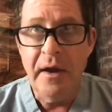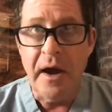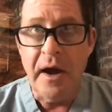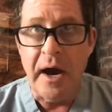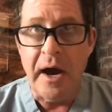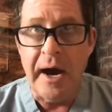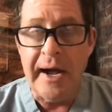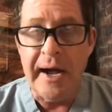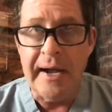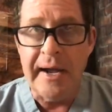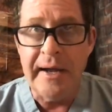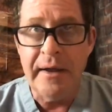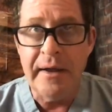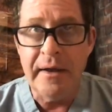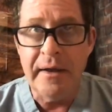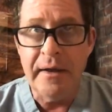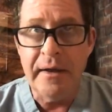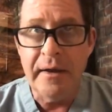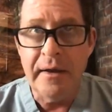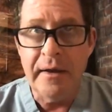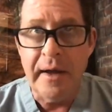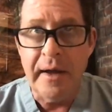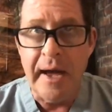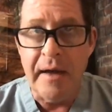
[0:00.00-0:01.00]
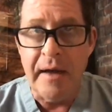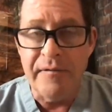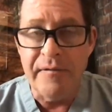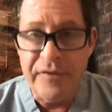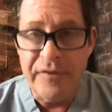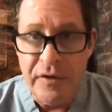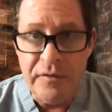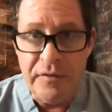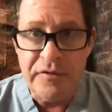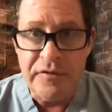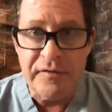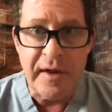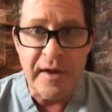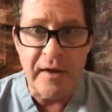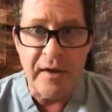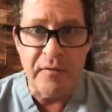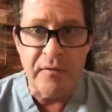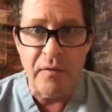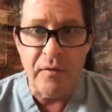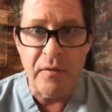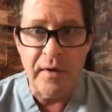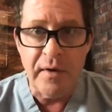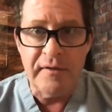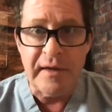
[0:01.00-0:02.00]
I have used
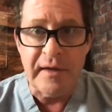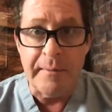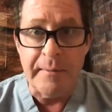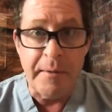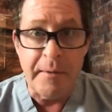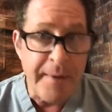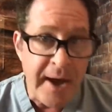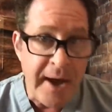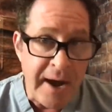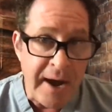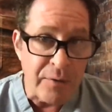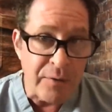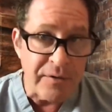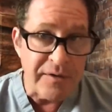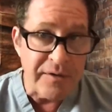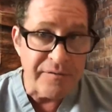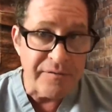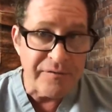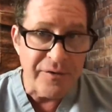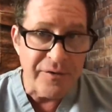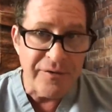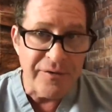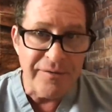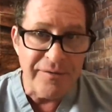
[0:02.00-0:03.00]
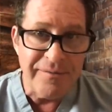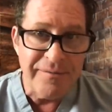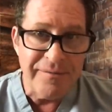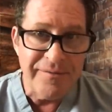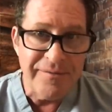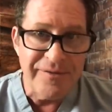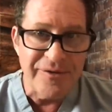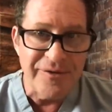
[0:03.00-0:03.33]
steroids. I'm a power lifter.